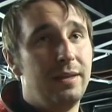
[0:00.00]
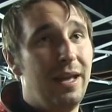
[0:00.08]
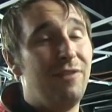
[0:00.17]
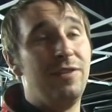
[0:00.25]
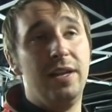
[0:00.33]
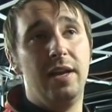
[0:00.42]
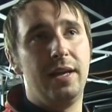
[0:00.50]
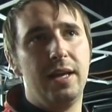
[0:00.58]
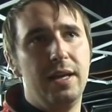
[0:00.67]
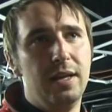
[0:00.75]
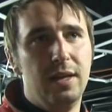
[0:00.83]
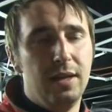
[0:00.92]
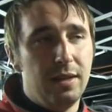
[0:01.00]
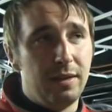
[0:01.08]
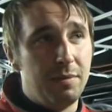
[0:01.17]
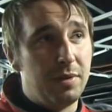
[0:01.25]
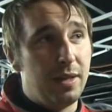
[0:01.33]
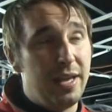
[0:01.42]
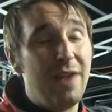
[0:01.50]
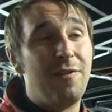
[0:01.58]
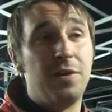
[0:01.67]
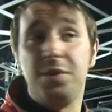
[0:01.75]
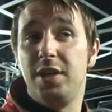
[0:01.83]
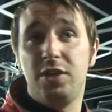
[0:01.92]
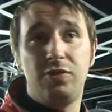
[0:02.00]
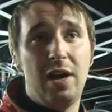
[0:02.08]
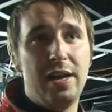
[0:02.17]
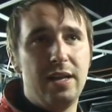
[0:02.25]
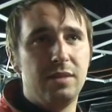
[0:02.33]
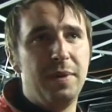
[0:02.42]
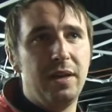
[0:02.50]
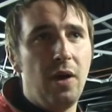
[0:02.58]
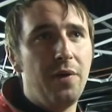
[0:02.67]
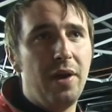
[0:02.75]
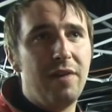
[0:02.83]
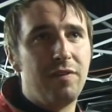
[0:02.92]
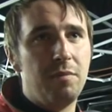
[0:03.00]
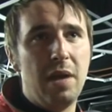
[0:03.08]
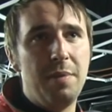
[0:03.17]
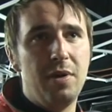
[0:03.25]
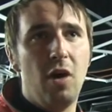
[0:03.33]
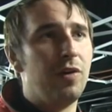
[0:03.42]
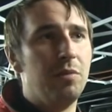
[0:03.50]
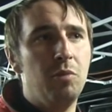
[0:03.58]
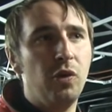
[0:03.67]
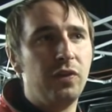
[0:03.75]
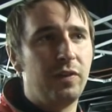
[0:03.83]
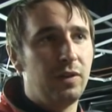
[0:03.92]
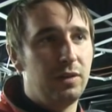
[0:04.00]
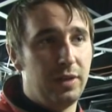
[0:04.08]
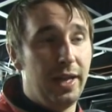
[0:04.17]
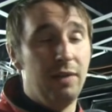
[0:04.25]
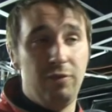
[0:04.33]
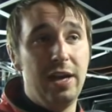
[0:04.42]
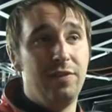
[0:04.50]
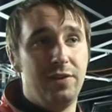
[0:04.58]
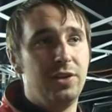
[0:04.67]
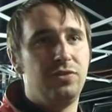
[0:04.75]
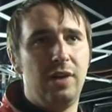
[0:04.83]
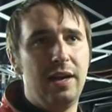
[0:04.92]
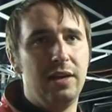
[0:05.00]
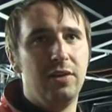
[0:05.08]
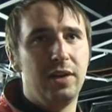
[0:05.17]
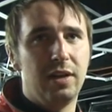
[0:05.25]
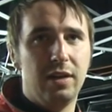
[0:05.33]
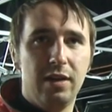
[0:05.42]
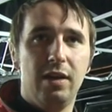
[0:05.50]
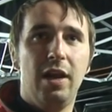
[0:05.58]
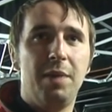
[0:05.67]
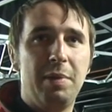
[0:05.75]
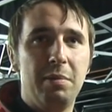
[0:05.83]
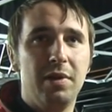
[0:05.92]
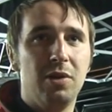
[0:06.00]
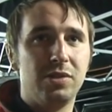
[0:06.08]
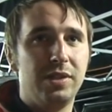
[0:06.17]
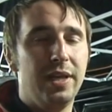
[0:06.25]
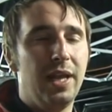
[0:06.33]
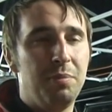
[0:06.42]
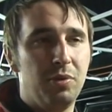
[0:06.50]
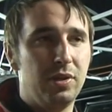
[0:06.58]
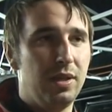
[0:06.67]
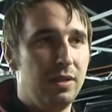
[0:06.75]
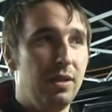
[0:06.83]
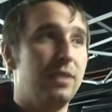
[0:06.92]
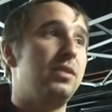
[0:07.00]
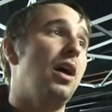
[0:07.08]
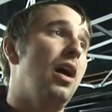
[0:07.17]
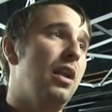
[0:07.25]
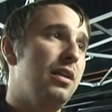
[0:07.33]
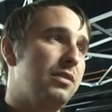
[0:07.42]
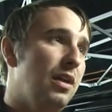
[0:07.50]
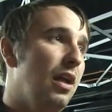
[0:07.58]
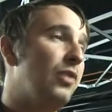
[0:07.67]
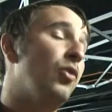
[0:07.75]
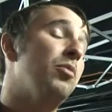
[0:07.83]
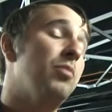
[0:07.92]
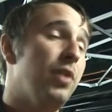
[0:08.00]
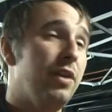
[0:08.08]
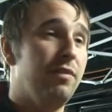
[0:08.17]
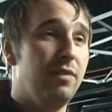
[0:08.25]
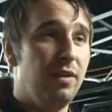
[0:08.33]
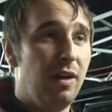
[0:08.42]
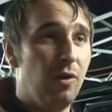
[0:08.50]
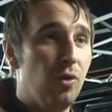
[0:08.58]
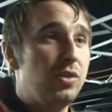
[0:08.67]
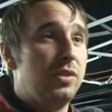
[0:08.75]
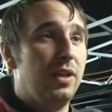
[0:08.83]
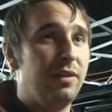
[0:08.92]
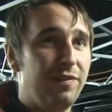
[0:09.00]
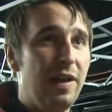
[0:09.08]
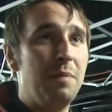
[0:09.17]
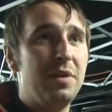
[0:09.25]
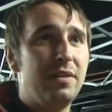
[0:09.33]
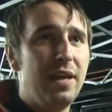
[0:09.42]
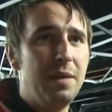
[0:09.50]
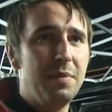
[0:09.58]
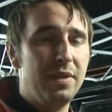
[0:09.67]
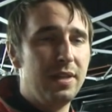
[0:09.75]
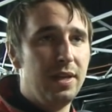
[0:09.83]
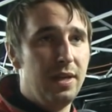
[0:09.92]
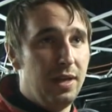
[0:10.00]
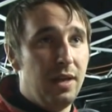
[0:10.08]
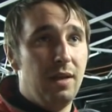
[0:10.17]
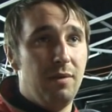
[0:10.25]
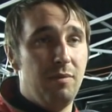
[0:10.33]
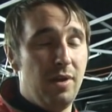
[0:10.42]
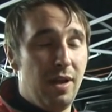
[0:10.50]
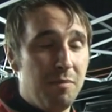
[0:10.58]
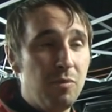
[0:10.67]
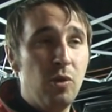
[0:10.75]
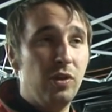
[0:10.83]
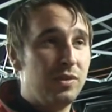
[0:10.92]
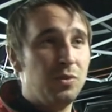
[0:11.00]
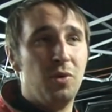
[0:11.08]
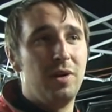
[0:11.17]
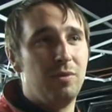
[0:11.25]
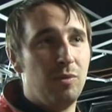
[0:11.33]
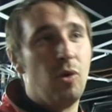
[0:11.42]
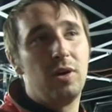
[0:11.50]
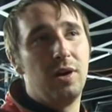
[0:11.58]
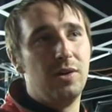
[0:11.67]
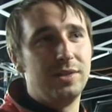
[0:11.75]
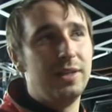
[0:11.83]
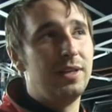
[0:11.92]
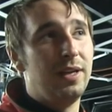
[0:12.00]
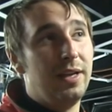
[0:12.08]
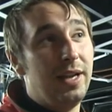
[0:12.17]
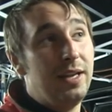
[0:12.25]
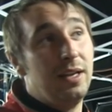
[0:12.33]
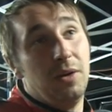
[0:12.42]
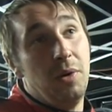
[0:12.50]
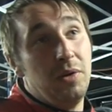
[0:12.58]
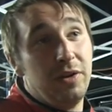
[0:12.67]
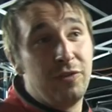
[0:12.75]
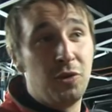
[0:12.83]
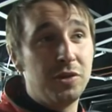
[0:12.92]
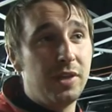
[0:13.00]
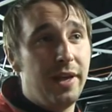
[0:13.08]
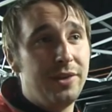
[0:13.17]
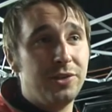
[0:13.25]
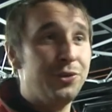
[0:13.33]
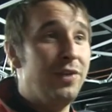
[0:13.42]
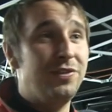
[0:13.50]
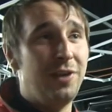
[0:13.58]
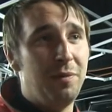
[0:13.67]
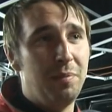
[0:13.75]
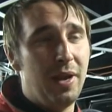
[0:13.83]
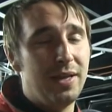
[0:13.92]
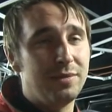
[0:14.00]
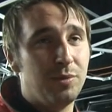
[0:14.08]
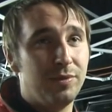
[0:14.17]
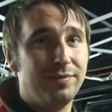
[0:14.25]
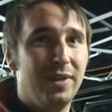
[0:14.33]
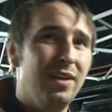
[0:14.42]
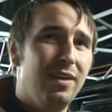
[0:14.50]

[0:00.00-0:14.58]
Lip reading: definitely. Like the effort of this rally has been going on for maybe over a month to get ready for this rally. Like a lot of people don't see that, but it's all done by us, like a family team, and months worth of work goes into it. And then you can go out in your first stage and your drive shaft breaks. But